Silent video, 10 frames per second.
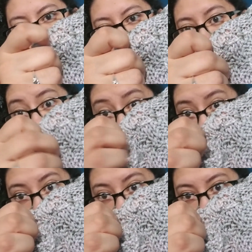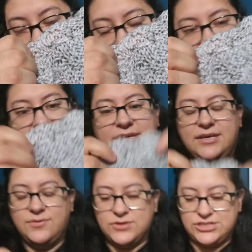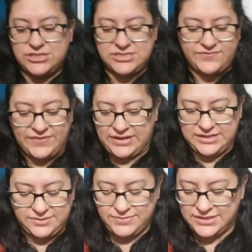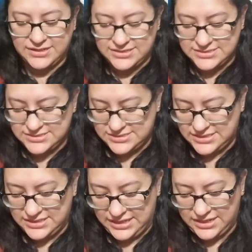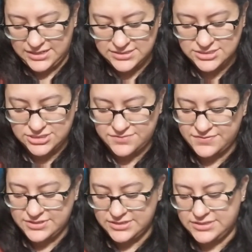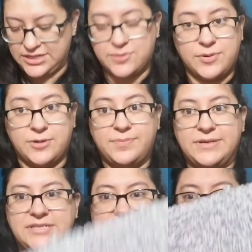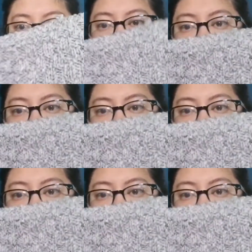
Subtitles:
immaculate or anything, which is fine because they served their purpose